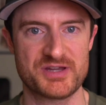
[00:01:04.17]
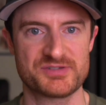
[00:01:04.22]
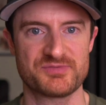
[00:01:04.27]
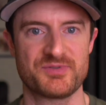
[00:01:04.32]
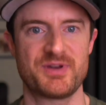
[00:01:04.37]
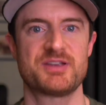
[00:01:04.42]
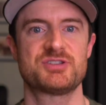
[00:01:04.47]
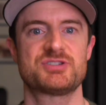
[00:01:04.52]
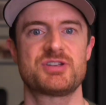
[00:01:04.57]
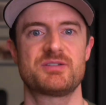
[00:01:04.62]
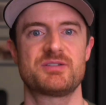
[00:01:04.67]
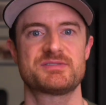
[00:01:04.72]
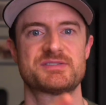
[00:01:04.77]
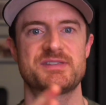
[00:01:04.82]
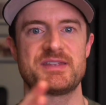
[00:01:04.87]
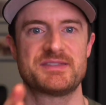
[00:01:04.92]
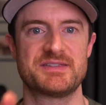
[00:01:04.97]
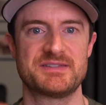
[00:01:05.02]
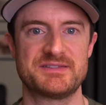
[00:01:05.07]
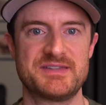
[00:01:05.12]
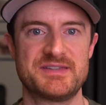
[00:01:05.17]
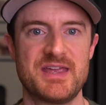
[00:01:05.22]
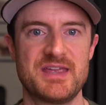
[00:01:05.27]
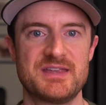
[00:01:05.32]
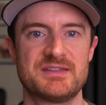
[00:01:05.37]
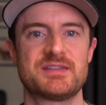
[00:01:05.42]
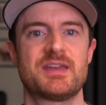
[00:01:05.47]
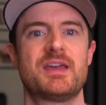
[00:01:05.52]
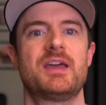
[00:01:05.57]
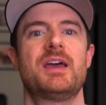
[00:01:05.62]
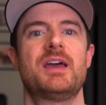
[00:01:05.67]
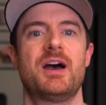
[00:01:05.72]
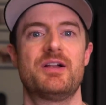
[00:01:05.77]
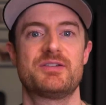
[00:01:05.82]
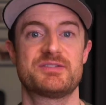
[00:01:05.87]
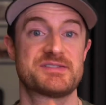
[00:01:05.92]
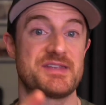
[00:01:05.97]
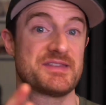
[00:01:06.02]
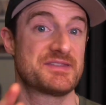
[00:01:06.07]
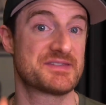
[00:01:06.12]
range, how to set the date, how
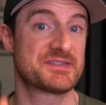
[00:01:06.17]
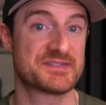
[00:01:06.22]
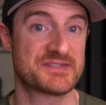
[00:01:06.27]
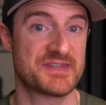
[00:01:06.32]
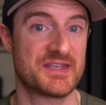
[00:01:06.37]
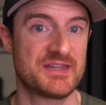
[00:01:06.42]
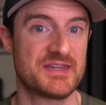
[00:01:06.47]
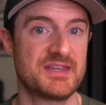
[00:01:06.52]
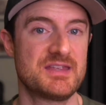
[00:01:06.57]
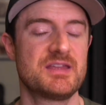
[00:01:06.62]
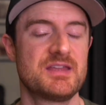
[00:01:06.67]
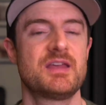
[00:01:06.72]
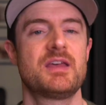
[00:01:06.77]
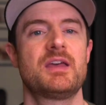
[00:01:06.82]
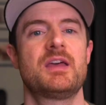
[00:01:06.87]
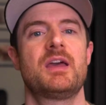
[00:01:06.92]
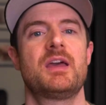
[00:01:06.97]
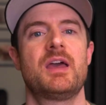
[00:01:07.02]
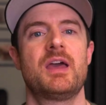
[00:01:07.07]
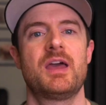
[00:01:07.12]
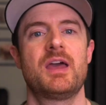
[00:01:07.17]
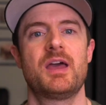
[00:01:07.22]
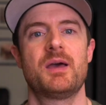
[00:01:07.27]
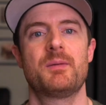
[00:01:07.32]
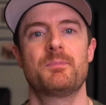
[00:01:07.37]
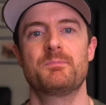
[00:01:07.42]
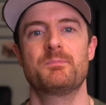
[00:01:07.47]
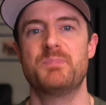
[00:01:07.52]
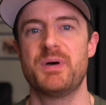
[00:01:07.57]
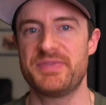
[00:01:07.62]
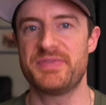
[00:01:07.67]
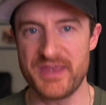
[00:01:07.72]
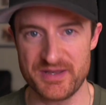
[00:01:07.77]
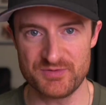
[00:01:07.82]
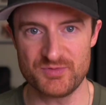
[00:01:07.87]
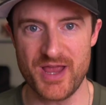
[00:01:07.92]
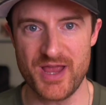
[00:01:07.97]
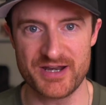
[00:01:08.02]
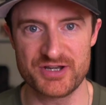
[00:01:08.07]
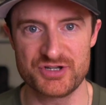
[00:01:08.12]
to set the city. But then
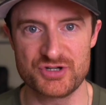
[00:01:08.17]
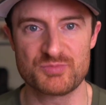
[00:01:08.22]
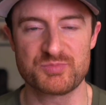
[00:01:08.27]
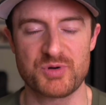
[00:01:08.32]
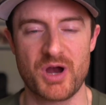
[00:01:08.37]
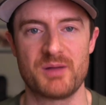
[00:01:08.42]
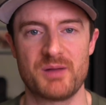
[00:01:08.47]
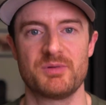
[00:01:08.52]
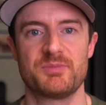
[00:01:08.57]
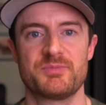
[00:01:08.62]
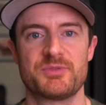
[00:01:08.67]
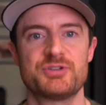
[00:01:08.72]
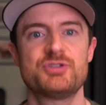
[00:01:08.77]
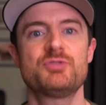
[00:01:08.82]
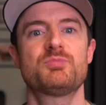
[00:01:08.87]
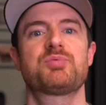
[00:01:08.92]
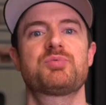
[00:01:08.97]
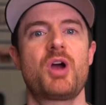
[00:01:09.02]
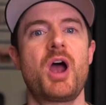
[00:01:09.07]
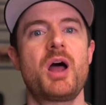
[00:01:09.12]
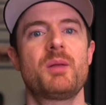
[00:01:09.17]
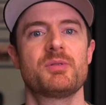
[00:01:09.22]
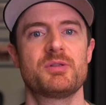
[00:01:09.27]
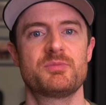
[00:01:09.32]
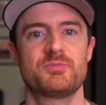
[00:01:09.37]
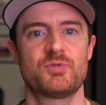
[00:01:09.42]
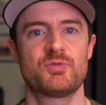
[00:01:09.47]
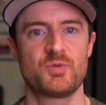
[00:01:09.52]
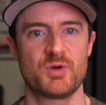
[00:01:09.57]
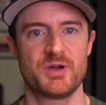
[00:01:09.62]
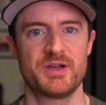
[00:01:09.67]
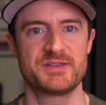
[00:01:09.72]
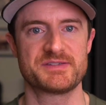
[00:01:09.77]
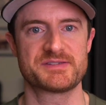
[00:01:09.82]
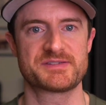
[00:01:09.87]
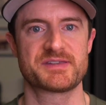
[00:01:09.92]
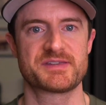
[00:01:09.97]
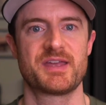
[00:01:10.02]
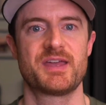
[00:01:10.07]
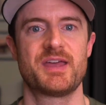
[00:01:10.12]
we had a new problem. The new problem
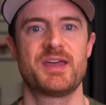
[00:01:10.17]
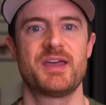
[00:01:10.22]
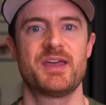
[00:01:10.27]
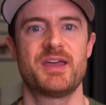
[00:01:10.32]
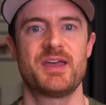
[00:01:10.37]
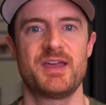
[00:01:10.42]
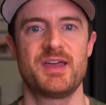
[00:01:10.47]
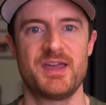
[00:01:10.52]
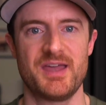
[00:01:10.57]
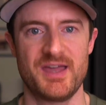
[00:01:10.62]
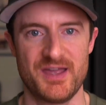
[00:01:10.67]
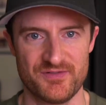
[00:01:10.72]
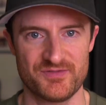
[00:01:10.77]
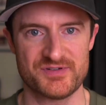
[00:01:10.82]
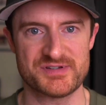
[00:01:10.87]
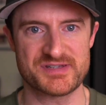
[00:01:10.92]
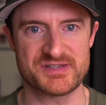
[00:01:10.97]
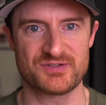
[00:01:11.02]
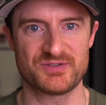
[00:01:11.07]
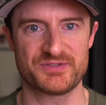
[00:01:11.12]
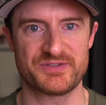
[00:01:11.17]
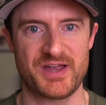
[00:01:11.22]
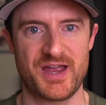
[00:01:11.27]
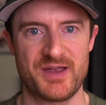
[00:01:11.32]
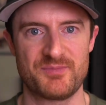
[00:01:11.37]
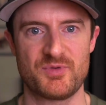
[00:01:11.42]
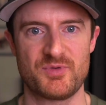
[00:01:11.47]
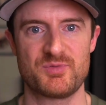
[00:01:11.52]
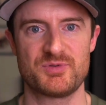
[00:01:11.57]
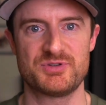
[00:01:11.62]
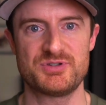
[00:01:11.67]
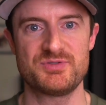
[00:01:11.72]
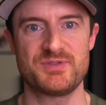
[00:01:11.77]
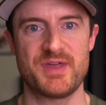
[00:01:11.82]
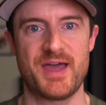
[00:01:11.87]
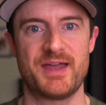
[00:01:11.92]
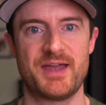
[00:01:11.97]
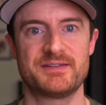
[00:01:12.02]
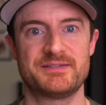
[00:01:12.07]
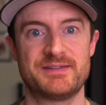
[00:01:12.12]
was every single time we would do
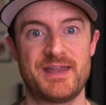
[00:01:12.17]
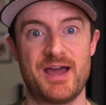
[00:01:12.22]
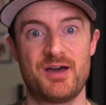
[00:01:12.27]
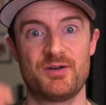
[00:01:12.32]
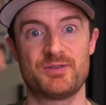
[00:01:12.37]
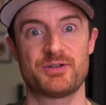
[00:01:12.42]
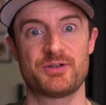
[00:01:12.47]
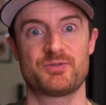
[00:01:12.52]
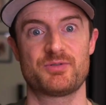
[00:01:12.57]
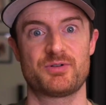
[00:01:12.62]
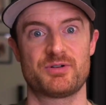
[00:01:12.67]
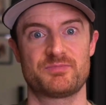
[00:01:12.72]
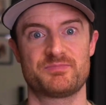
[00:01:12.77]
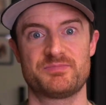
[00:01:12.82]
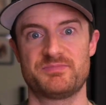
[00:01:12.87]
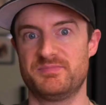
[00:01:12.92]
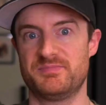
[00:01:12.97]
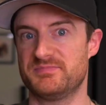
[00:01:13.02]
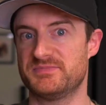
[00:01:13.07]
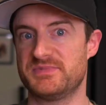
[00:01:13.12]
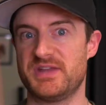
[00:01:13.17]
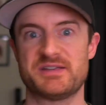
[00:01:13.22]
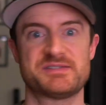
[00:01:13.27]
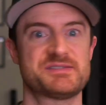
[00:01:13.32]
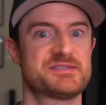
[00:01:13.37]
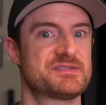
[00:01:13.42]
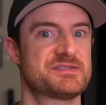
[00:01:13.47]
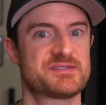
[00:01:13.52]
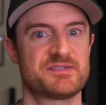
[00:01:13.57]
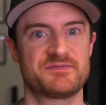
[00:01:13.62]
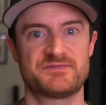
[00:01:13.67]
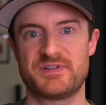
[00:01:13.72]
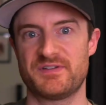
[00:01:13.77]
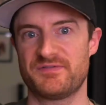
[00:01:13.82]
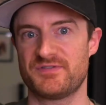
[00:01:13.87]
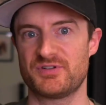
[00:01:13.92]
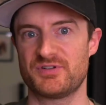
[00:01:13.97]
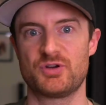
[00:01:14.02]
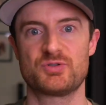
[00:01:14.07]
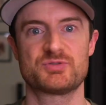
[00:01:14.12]
that, now there were dozens of
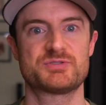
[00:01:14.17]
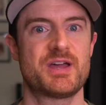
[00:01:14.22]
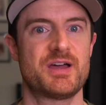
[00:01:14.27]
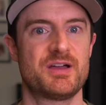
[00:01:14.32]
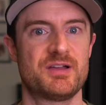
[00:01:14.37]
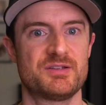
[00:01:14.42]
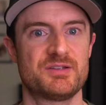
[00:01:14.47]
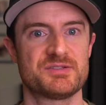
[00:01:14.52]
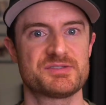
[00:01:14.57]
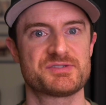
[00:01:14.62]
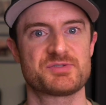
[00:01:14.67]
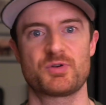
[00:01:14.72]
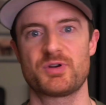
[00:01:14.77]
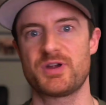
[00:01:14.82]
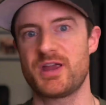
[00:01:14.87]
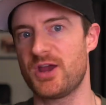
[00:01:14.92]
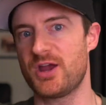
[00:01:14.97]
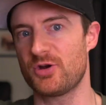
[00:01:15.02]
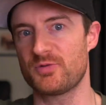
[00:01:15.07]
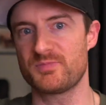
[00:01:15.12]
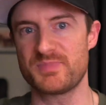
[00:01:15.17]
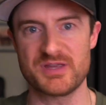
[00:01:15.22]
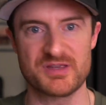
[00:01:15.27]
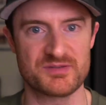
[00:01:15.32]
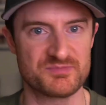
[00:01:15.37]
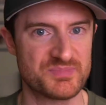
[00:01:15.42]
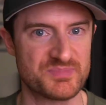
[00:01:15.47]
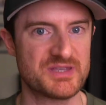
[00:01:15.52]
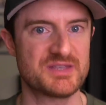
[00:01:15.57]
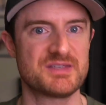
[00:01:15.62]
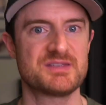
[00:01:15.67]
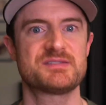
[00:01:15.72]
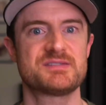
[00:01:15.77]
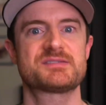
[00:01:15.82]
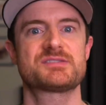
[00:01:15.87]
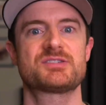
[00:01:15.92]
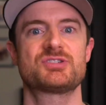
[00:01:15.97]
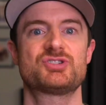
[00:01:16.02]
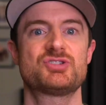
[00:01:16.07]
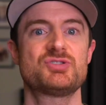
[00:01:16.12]
different hotels or
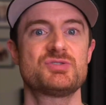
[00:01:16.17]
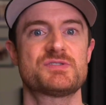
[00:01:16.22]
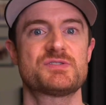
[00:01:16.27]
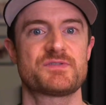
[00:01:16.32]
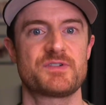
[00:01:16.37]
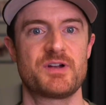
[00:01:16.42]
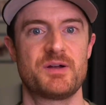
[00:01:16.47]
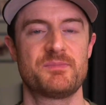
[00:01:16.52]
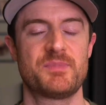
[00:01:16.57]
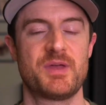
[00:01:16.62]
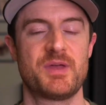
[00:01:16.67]
Airbnbs to choose from.